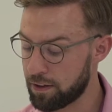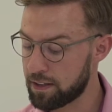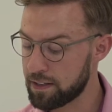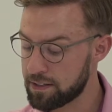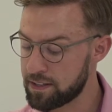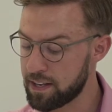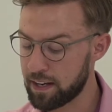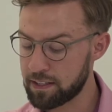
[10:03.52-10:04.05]

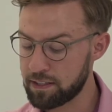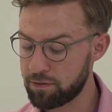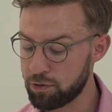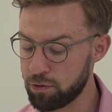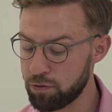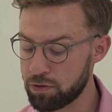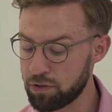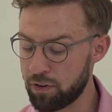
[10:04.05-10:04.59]
consecutive
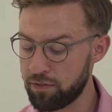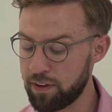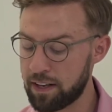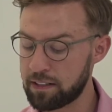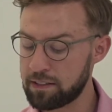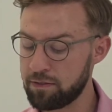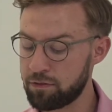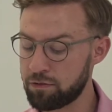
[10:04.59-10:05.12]
quarter of
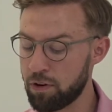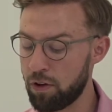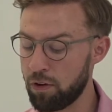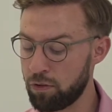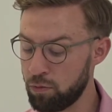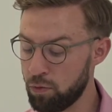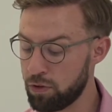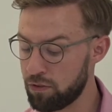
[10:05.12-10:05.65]
negative
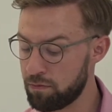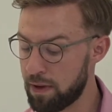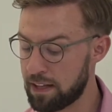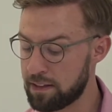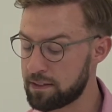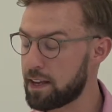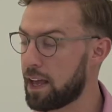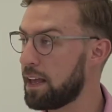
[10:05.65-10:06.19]
growth would have
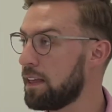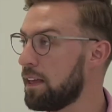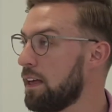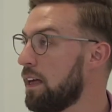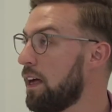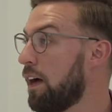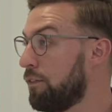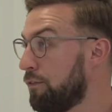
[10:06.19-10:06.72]
meant a
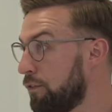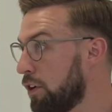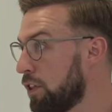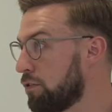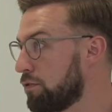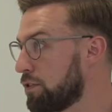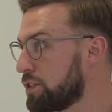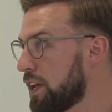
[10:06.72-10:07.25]

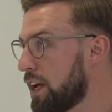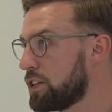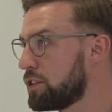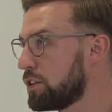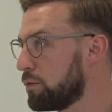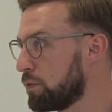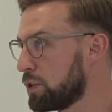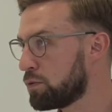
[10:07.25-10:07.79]
further
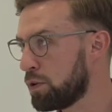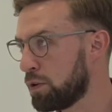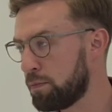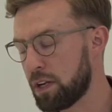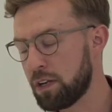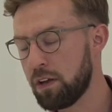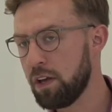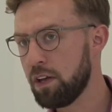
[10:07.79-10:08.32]
recession, which would have
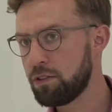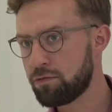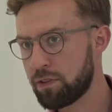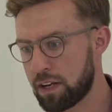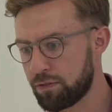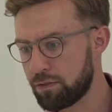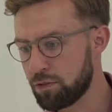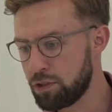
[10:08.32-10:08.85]
been
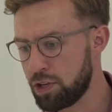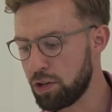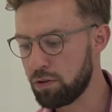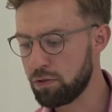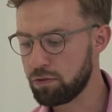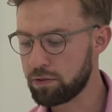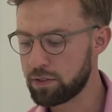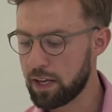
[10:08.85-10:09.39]
dreadful
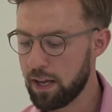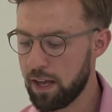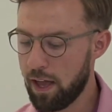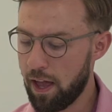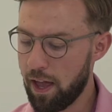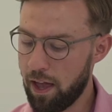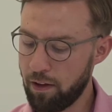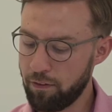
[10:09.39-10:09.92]
news
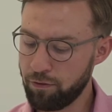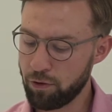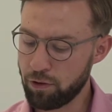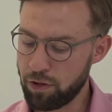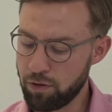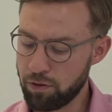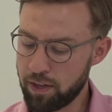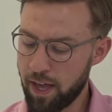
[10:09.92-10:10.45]
for
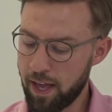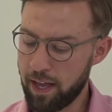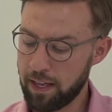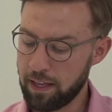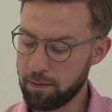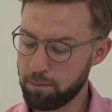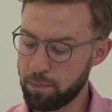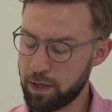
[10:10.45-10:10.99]
the
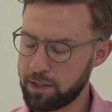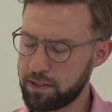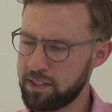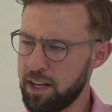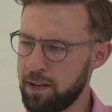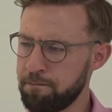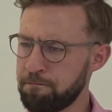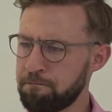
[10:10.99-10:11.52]
UK. But
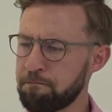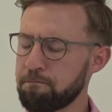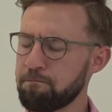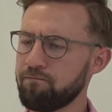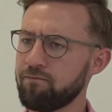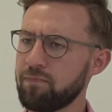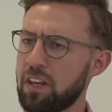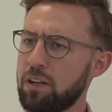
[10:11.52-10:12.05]

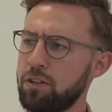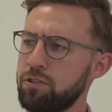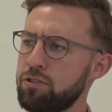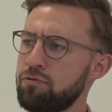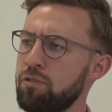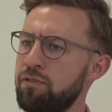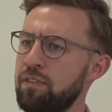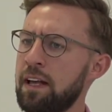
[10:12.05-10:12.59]

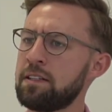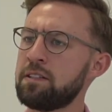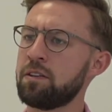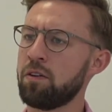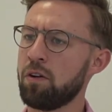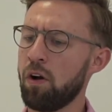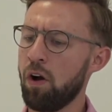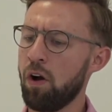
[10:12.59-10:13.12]
just
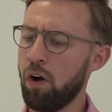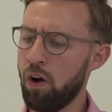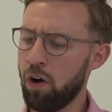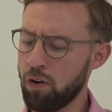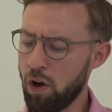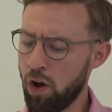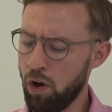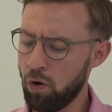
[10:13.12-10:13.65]
reflecting
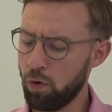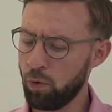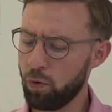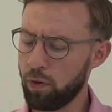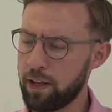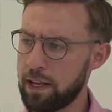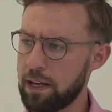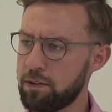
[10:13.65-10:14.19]
on a
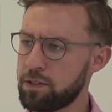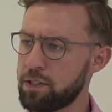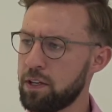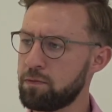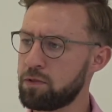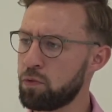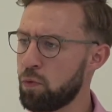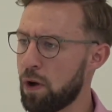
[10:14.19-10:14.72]
whole here in
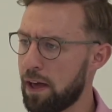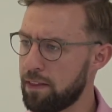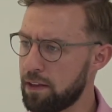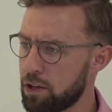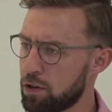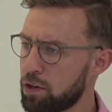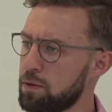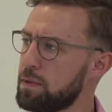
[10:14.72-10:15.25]
terms of where the
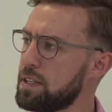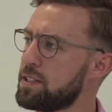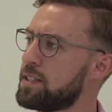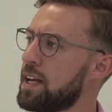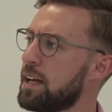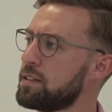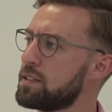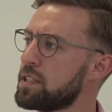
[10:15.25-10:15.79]
economy
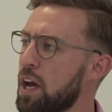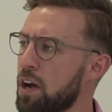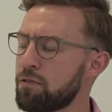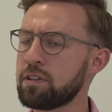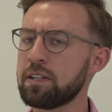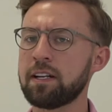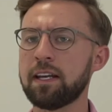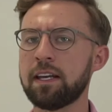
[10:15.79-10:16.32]
stands
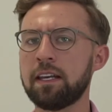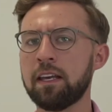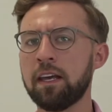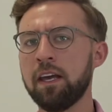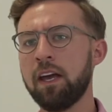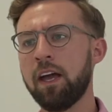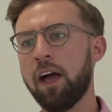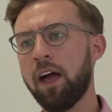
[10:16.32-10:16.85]
currently
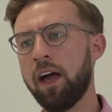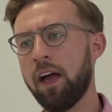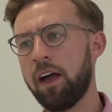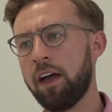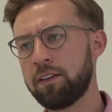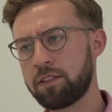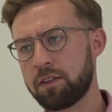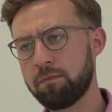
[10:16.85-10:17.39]

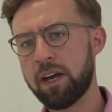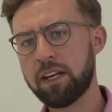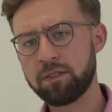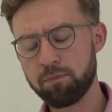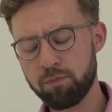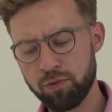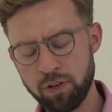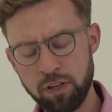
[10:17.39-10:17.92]
as compared
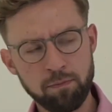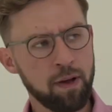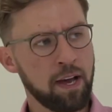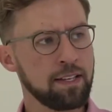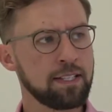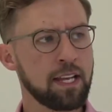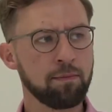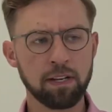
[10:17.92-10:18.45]
to
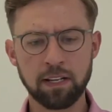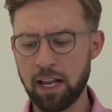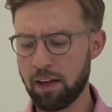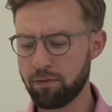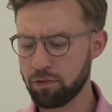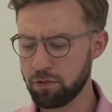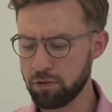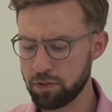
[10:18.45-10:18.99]
pre-pandemic
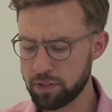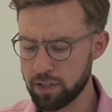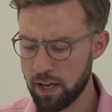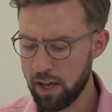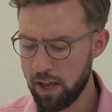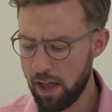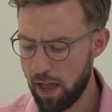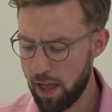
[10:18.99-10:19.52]
levels,
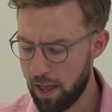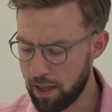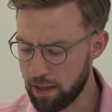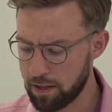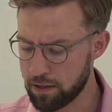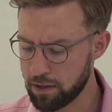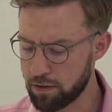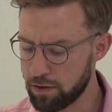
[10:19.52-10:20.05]

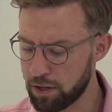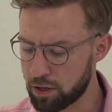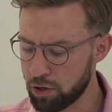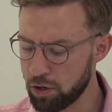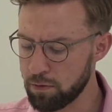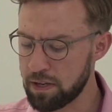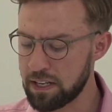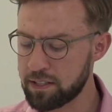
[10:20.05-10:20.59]
the
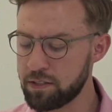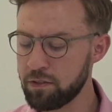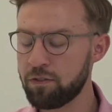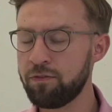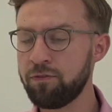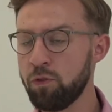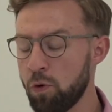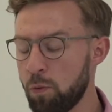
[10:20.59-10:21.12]
economy is still
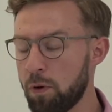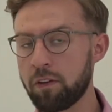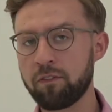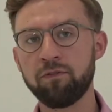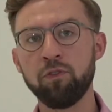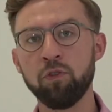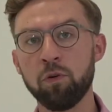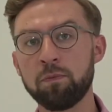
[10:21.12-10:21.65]

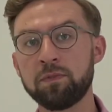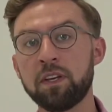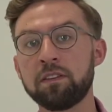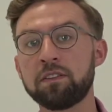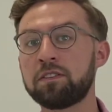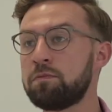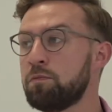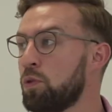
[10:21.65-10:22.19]

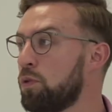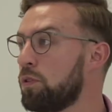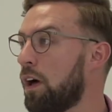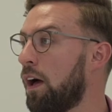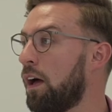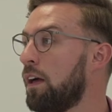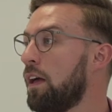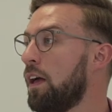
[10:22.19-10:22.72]
4.4%
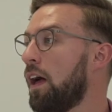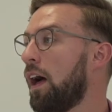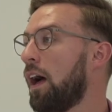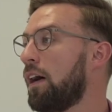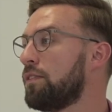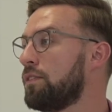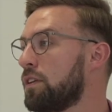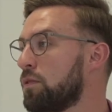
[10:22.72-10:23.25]
smaller
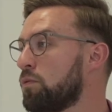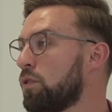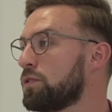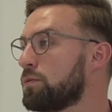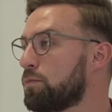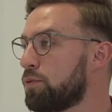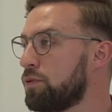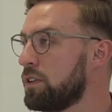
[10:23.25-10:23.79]
than it
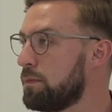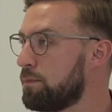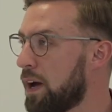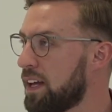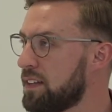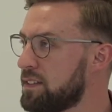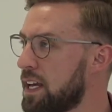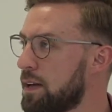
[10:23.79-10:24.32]
was
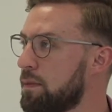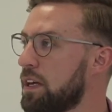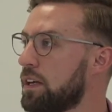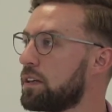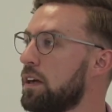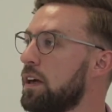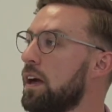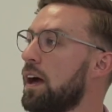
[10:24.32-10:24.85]

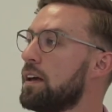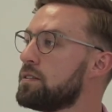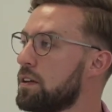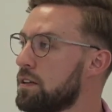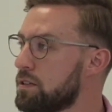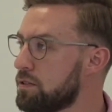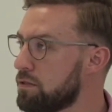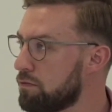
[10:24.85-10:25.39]
pre-pandemic
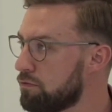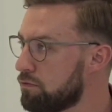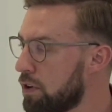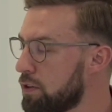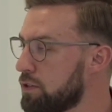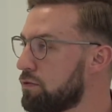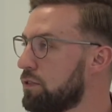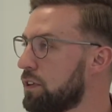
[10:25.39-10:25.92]
as the
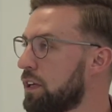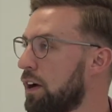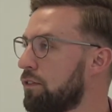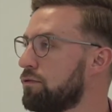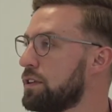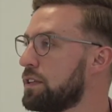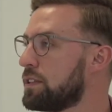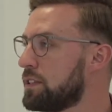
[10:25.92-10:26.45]
road to
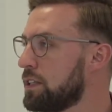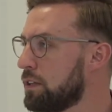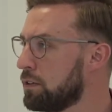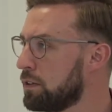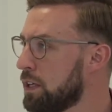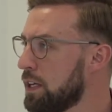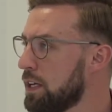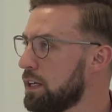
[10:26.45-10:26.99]
recovery
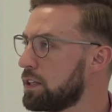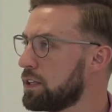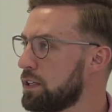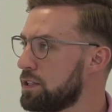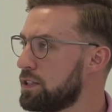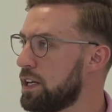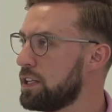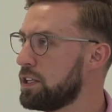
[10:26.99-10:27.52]
still
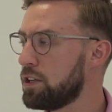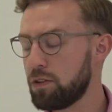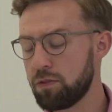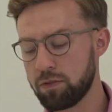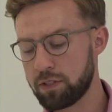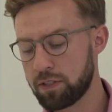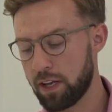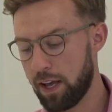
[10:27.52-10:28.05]

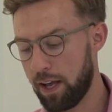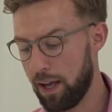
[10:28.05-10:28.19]
continues.